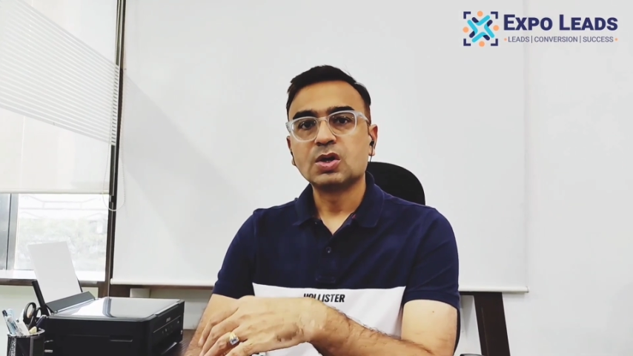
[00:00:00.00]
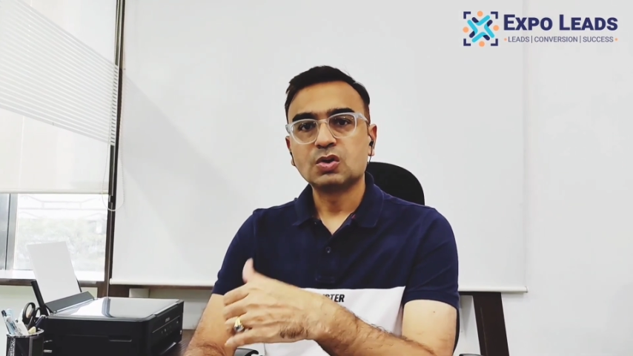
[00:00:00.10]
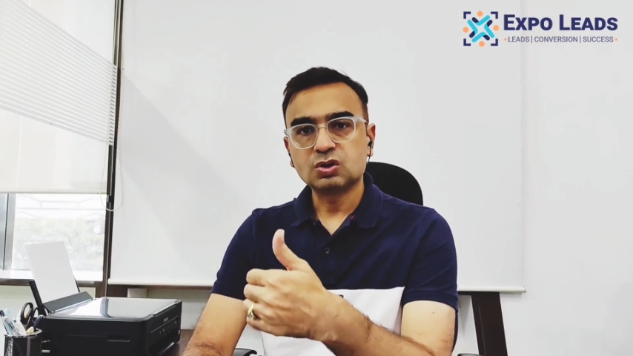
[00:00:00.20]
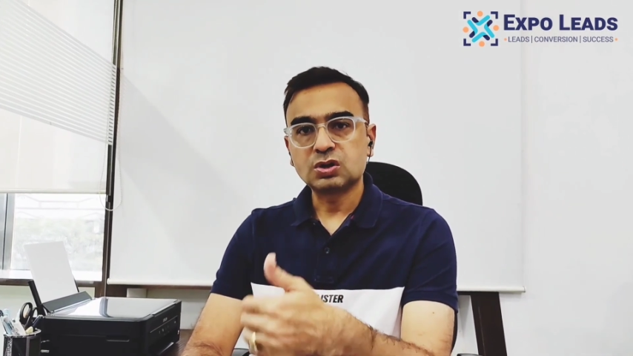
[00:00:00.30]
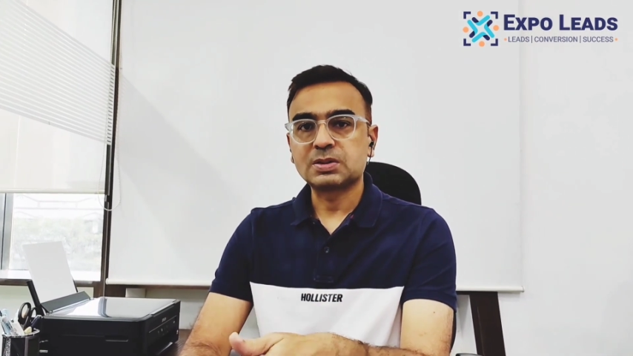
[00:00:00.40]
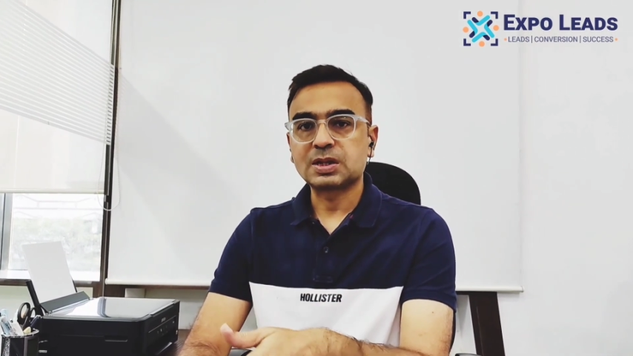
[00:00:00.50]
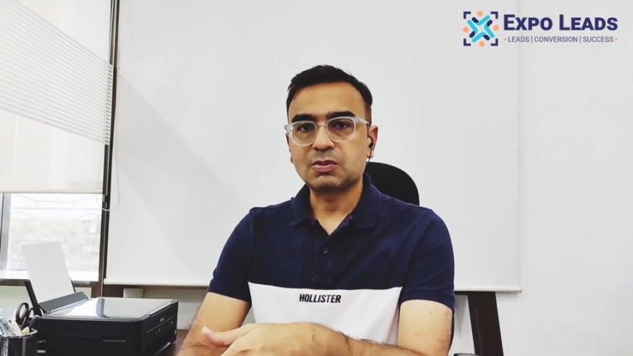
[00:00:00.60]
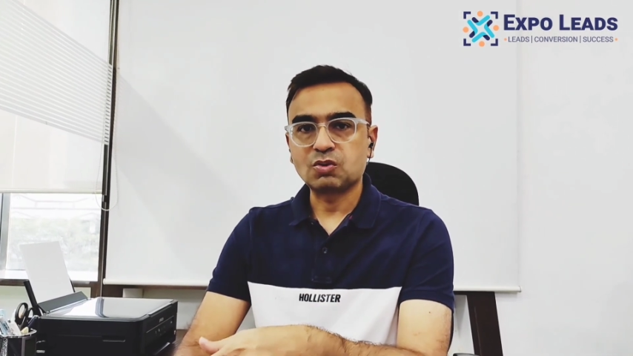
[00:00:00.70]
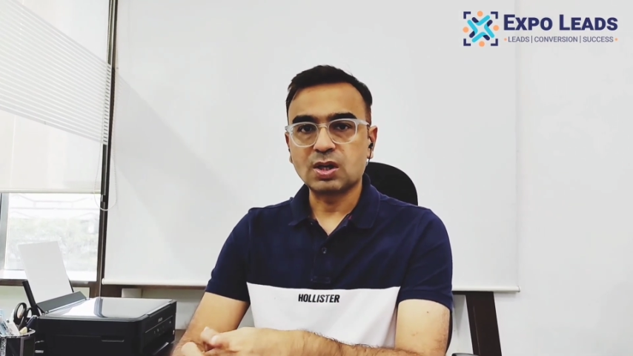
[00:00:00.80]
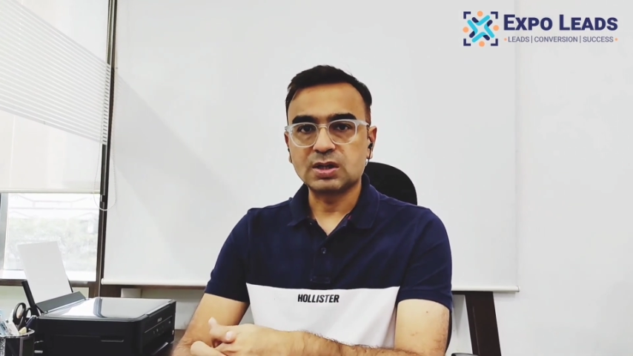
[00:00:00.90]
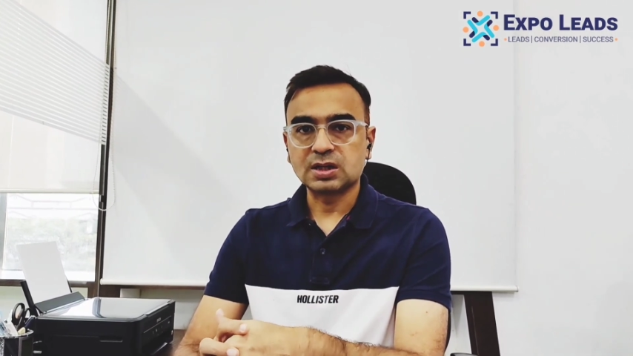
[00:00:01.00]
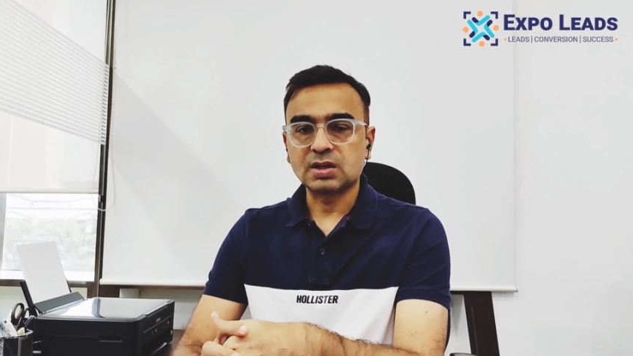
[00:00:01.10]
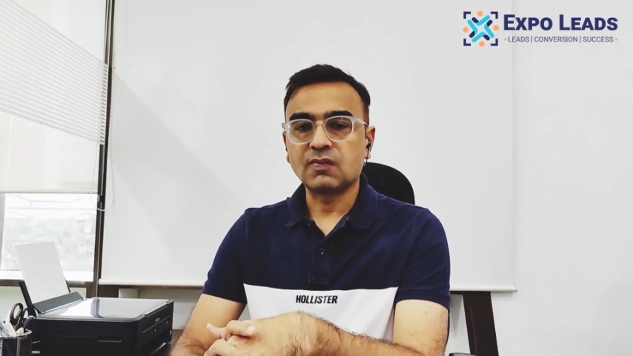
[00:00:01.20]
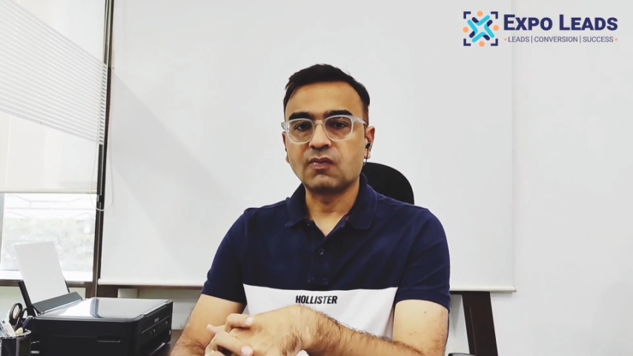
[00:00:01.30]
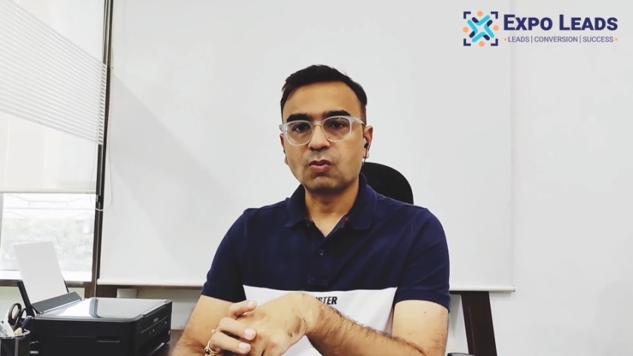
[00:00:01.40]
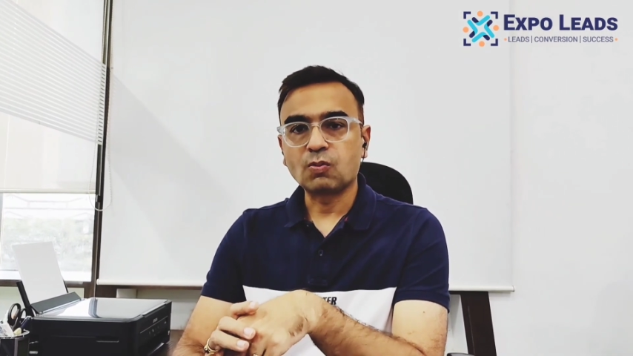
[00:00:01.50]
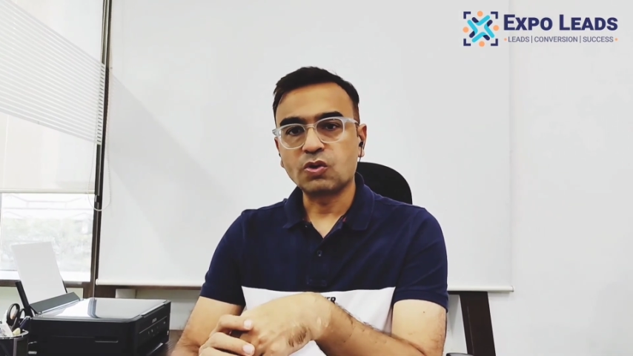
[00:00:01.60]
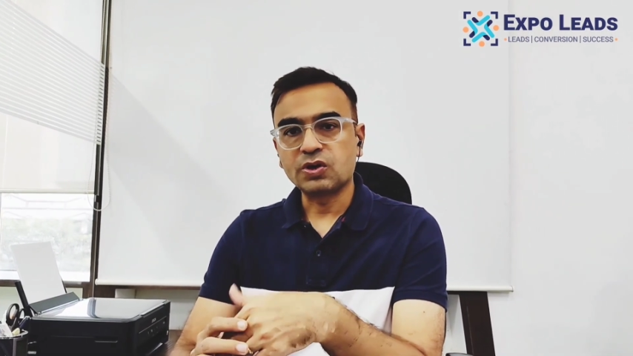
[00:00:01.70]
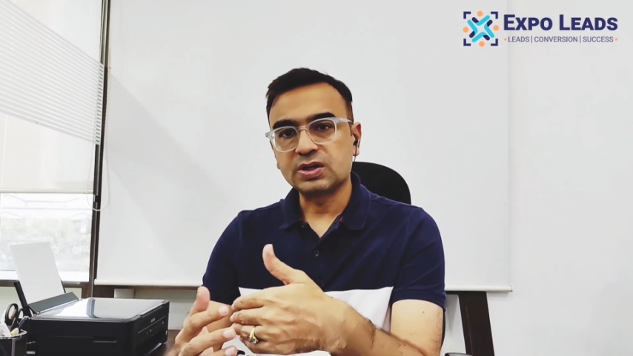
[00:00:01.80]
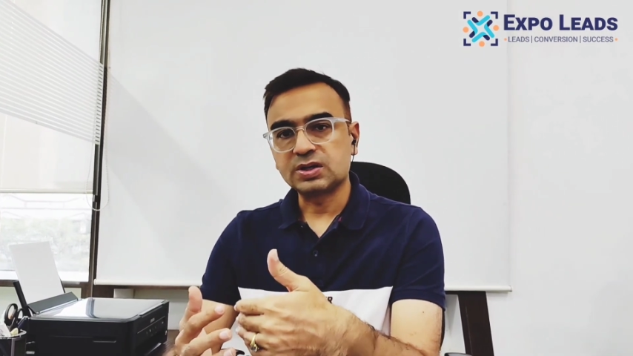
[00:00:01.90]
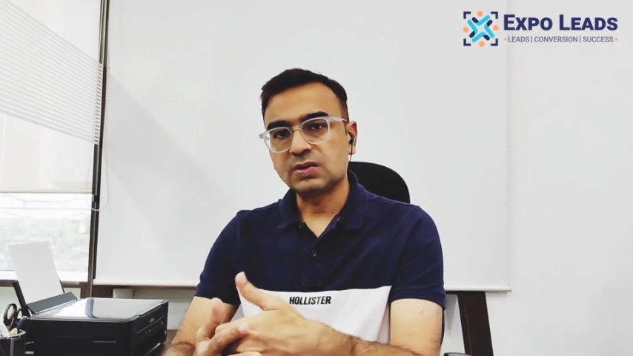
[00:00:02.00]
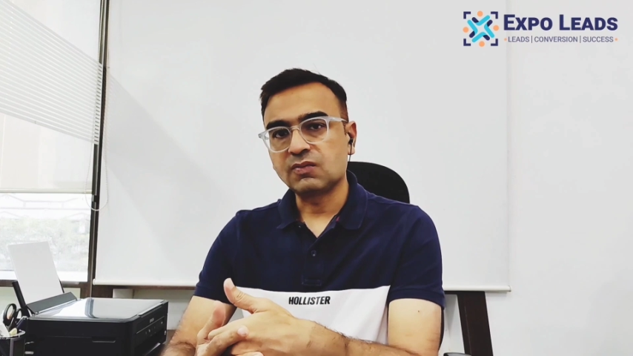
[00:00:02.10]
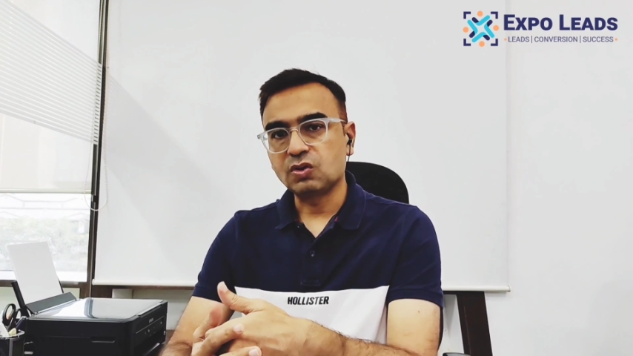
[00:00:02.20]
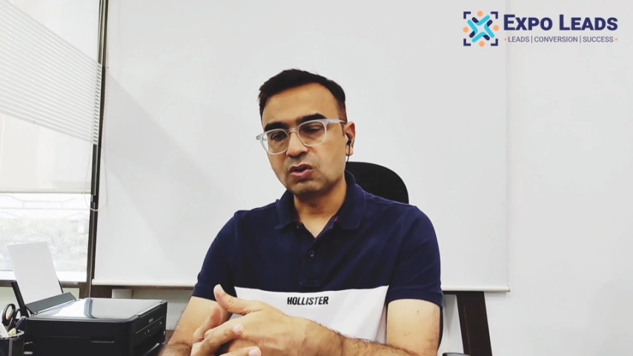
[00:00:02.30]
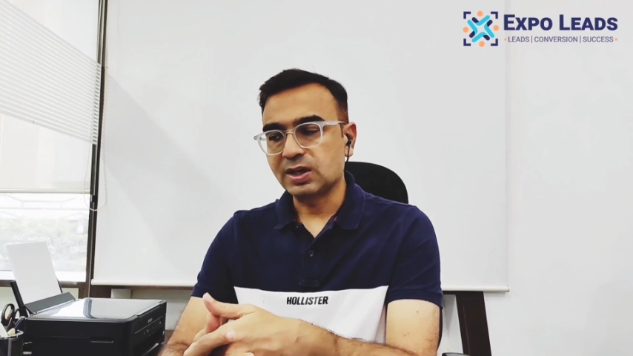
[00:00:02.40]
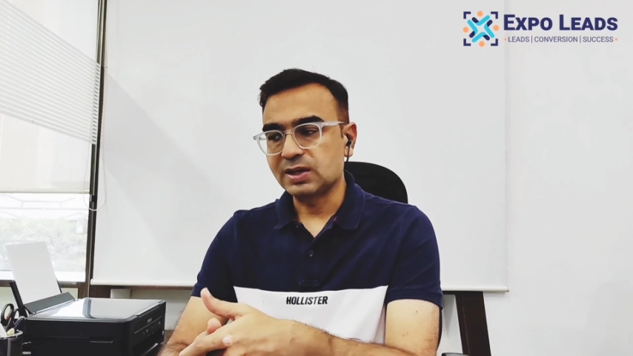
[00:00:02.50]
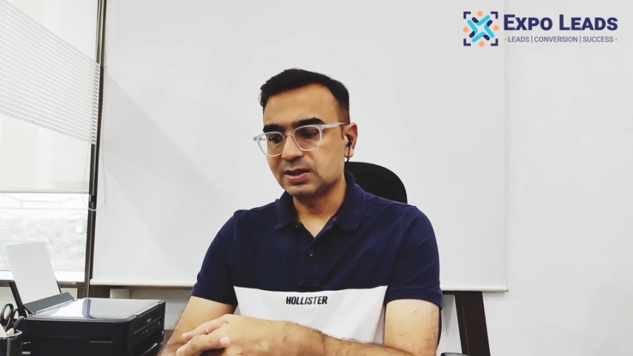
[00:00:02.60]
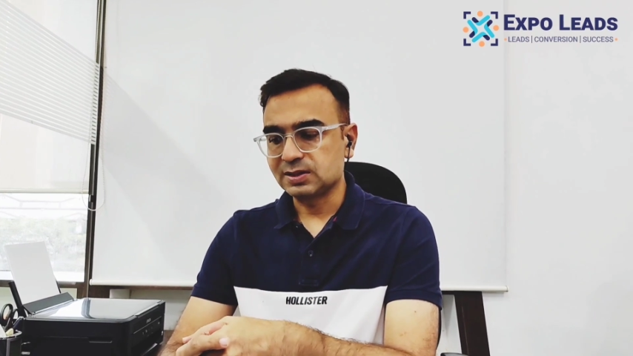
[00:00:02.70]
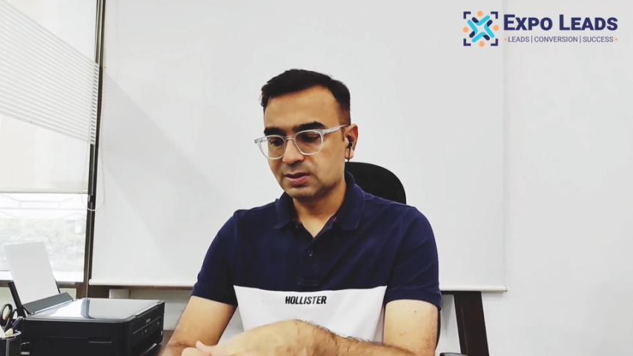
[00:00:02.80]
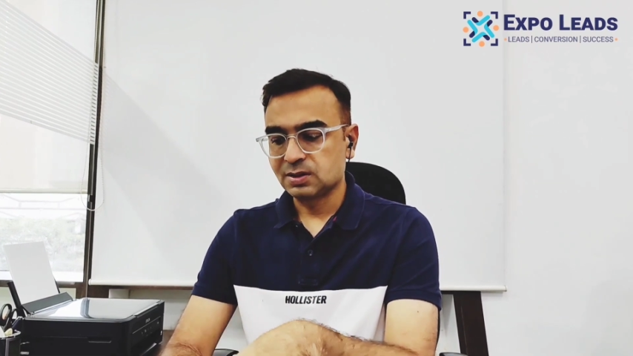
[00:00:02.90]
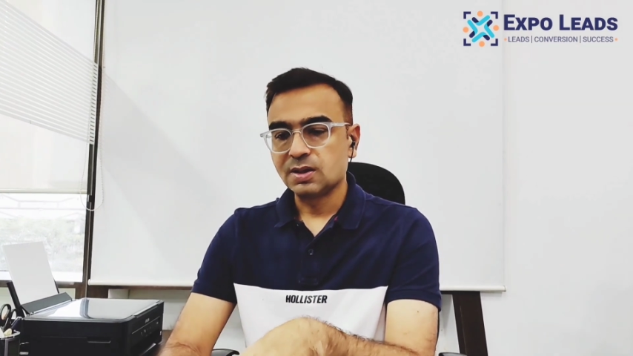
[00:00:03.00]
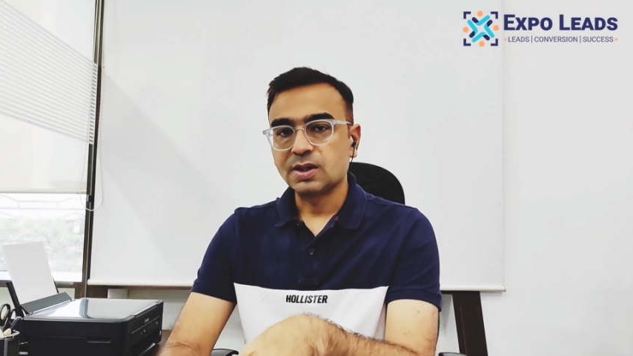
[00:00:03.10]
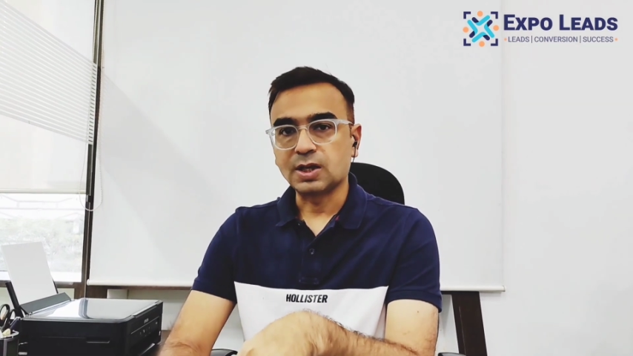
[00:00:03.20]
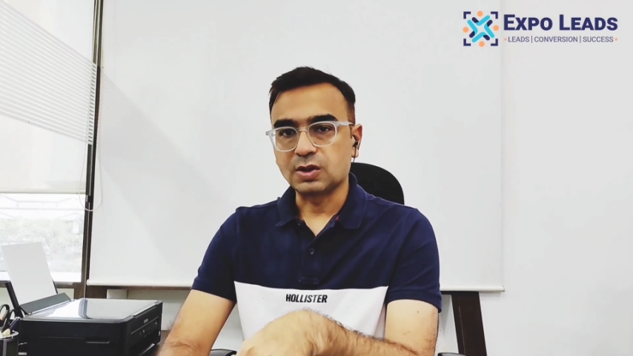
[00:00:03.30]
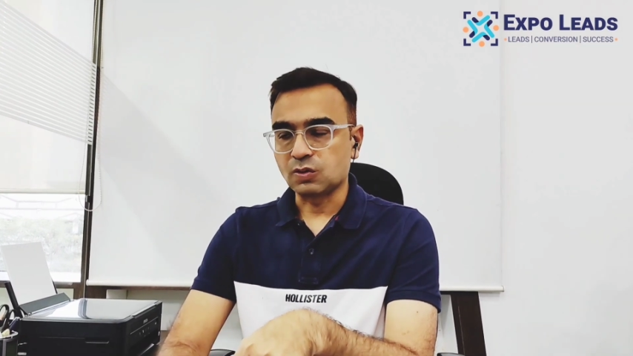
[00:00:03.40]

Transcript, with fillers: do subscribe to our channel for more interesting video like this thank